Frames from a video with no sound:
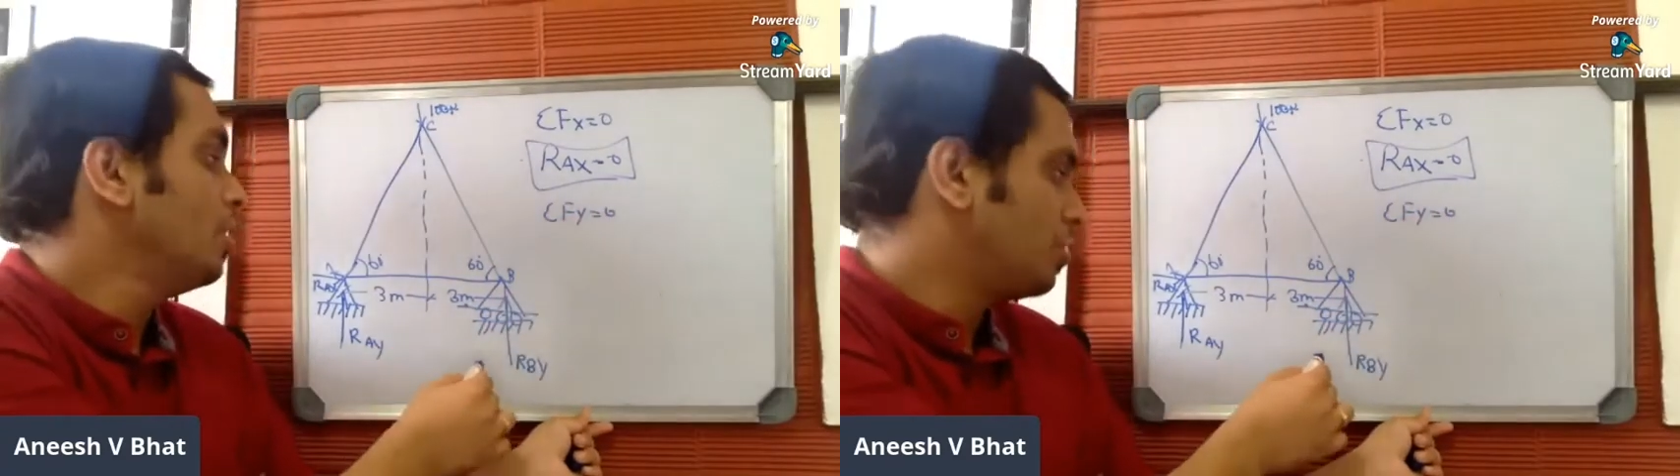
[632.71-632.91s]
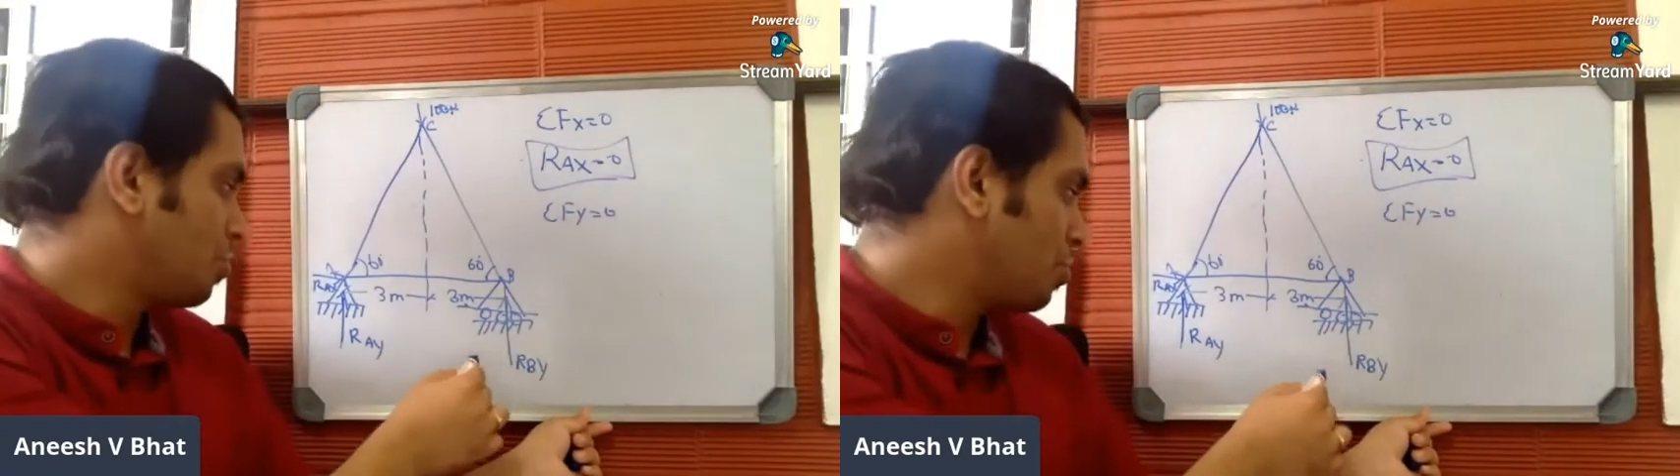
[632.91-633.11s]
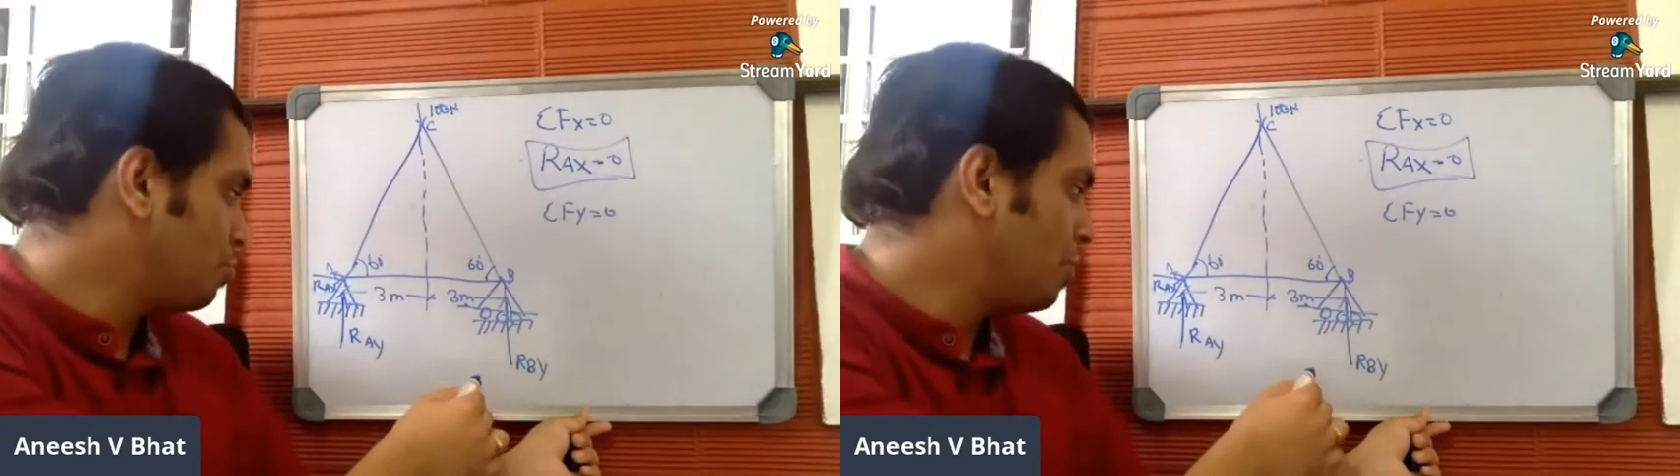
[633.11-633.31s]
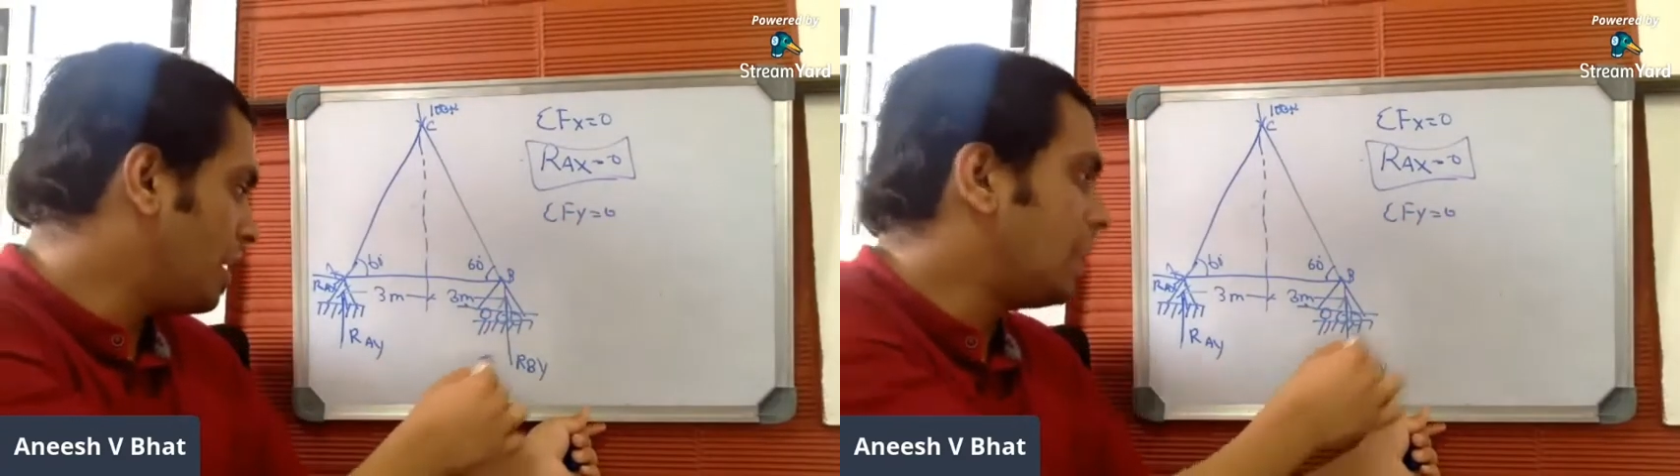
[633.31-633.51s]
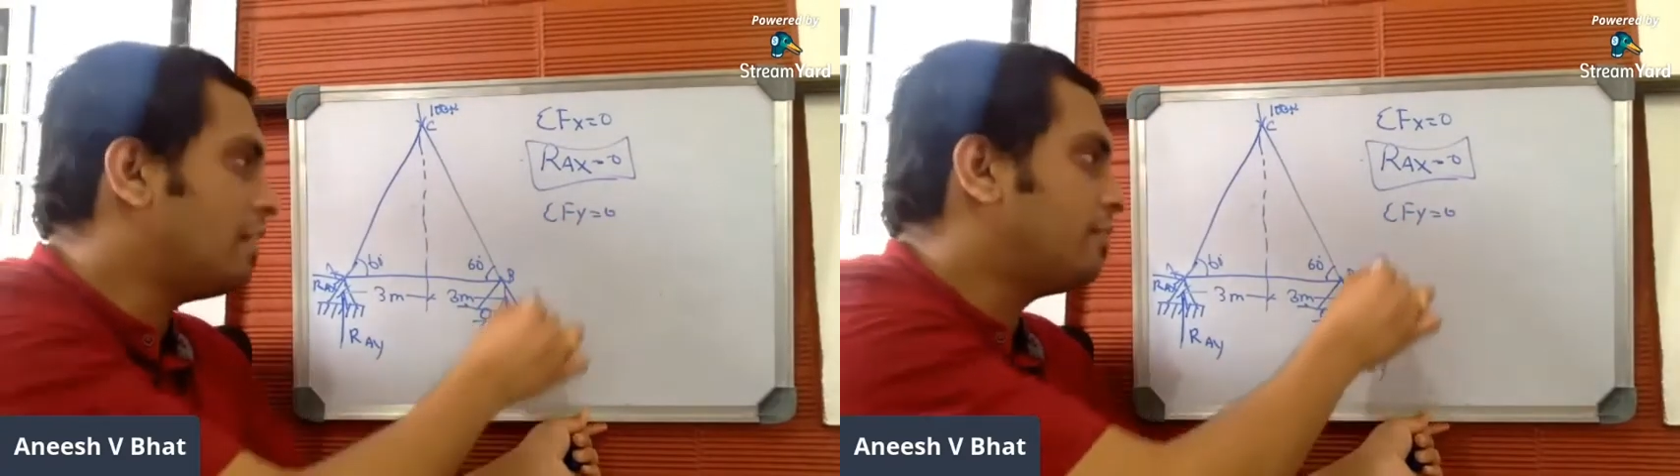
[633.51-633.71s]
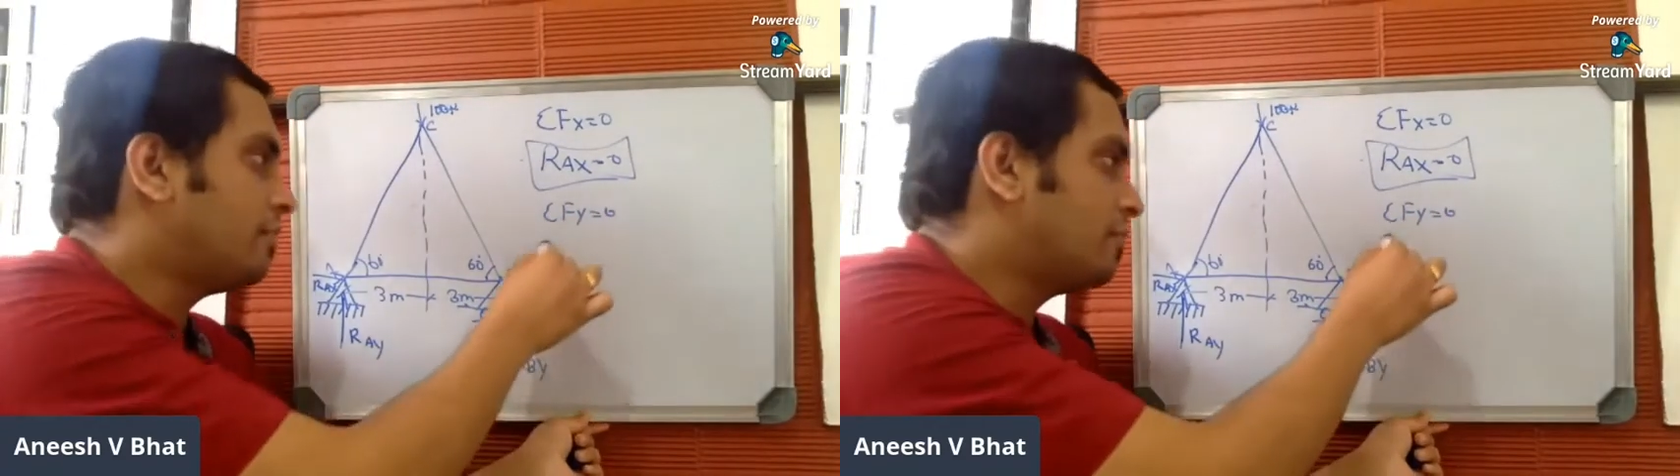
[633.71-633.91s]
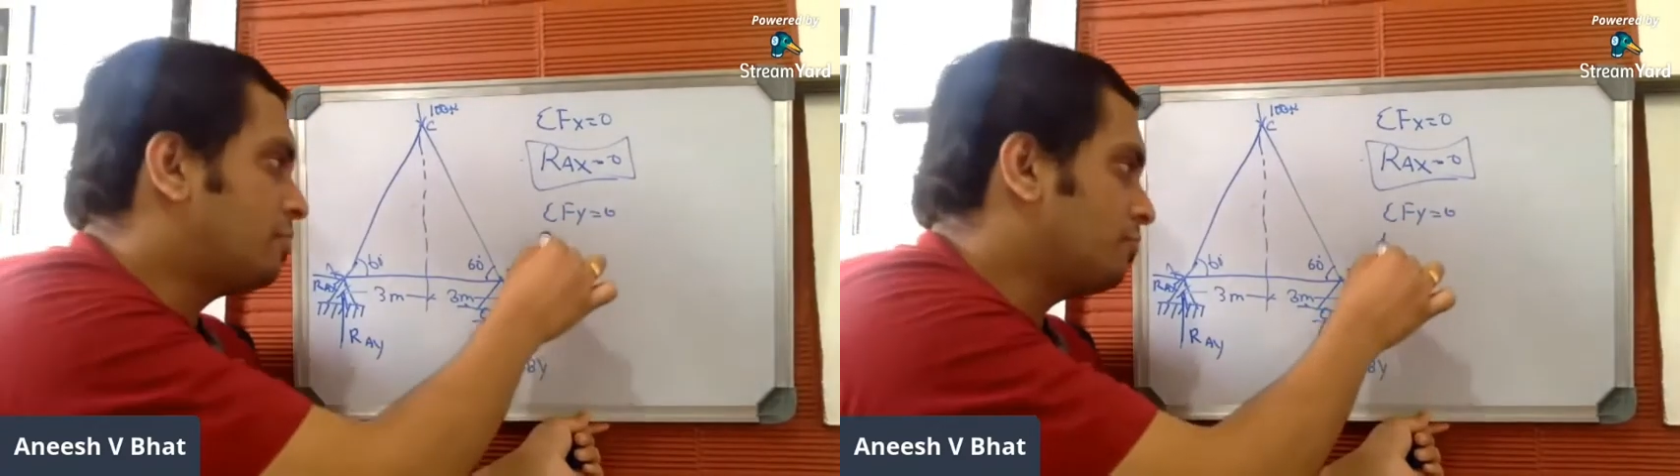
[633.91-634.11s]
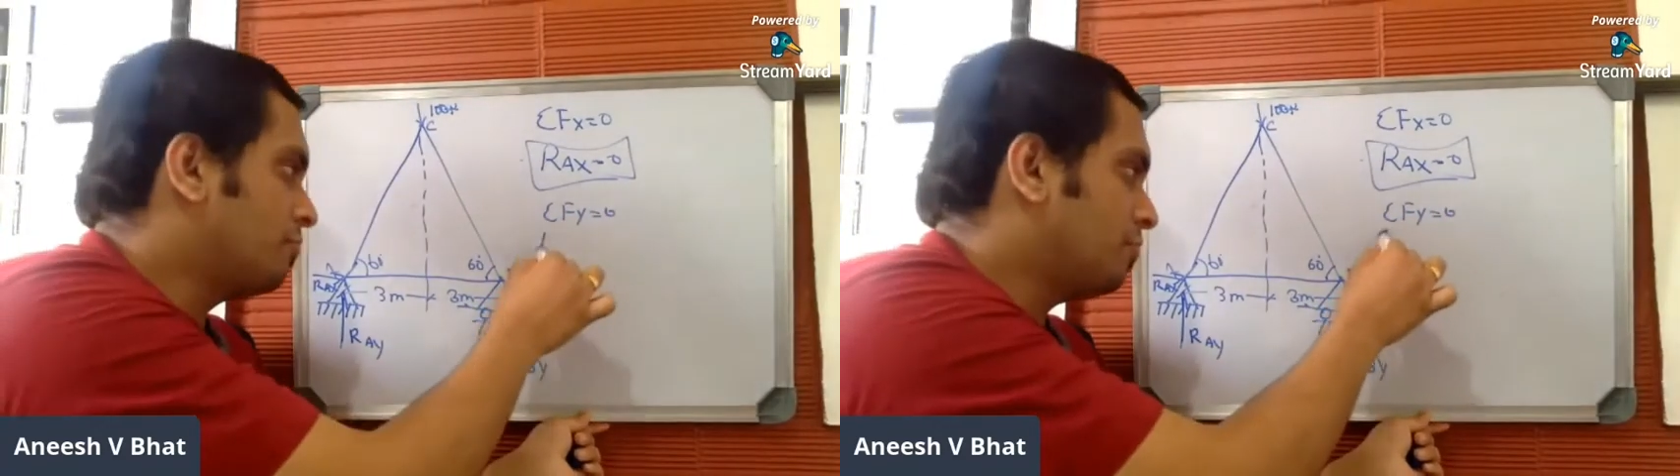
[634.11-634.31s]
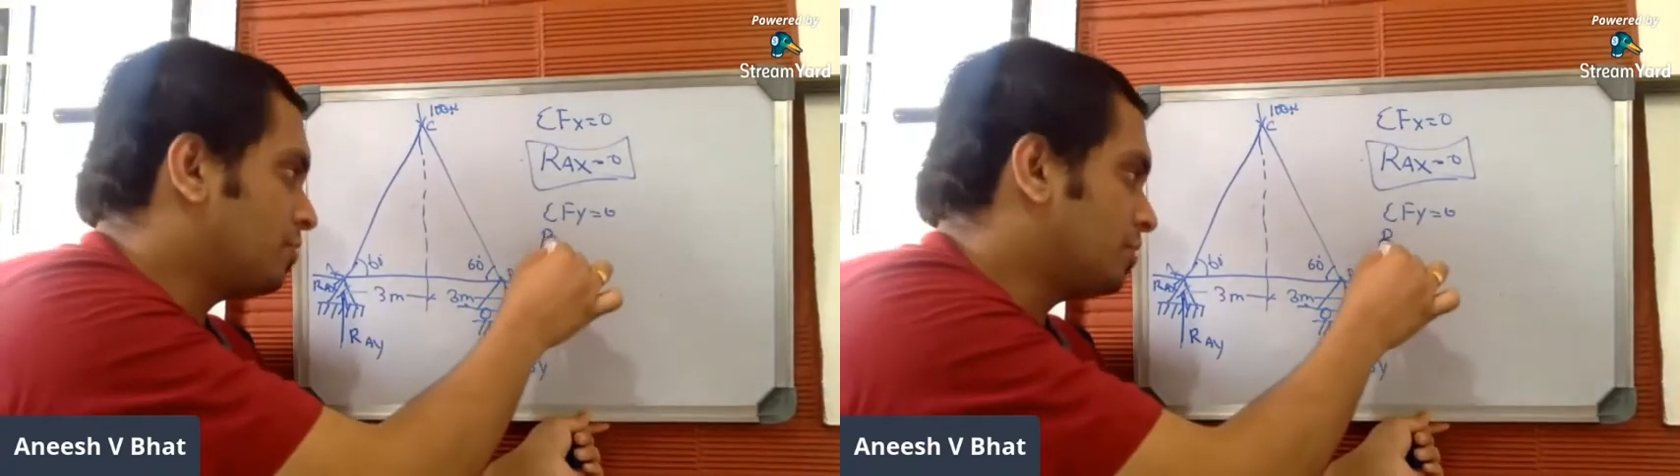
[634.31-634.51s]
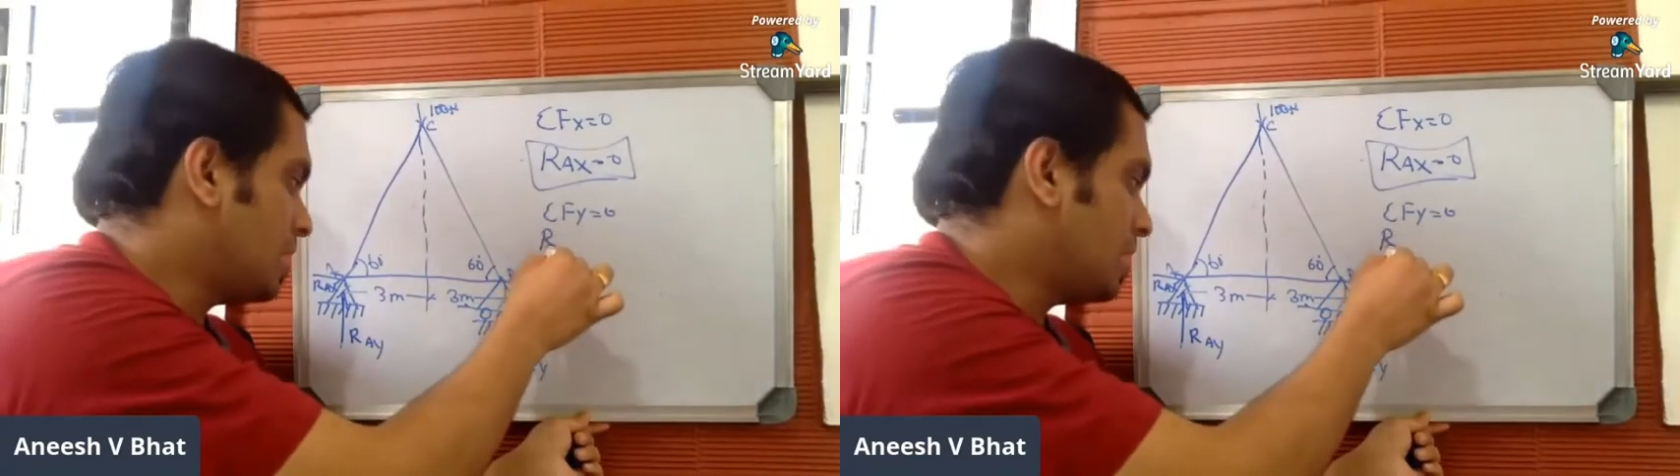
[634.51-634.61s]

So you have two forces,